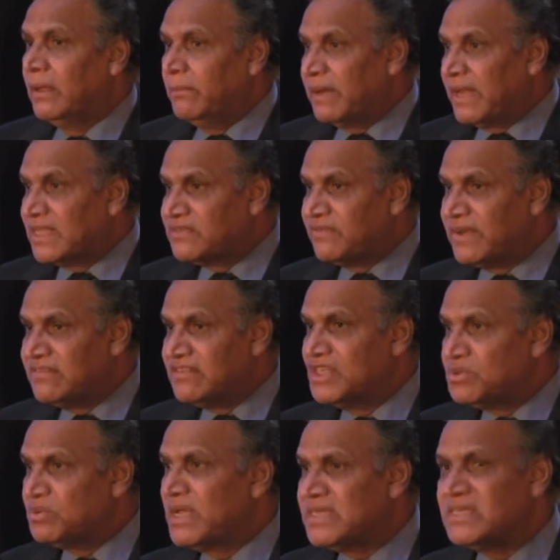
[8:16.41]
But as far as the
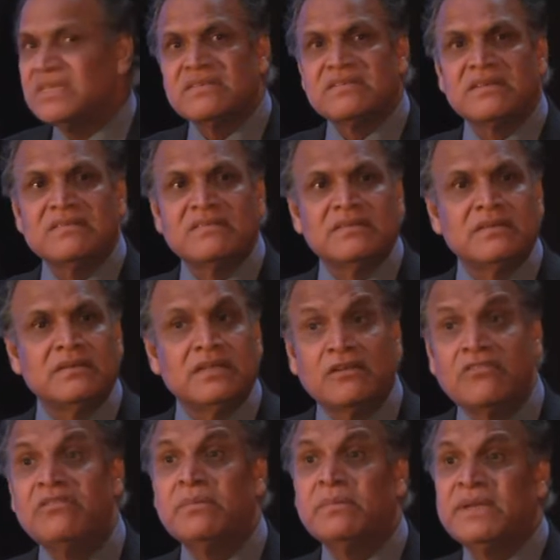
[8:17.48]
education is concerned,
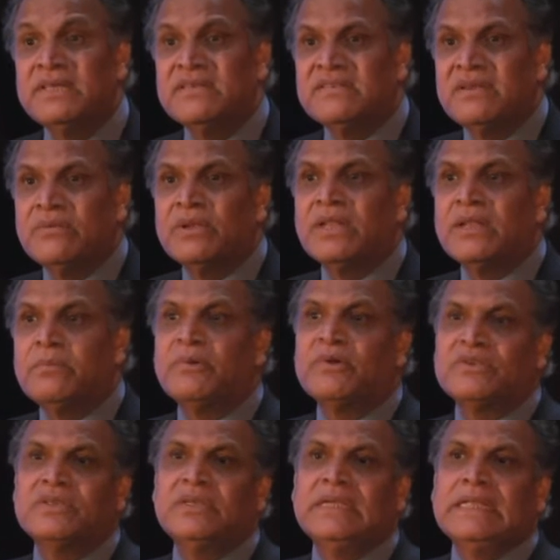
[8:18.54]
everybody is given an
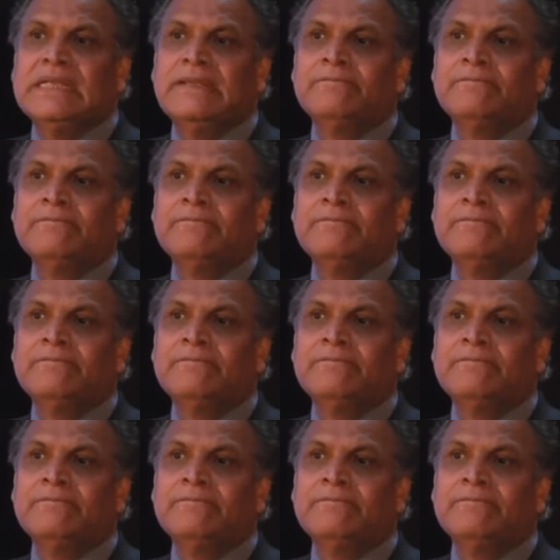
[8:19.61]
opportunity.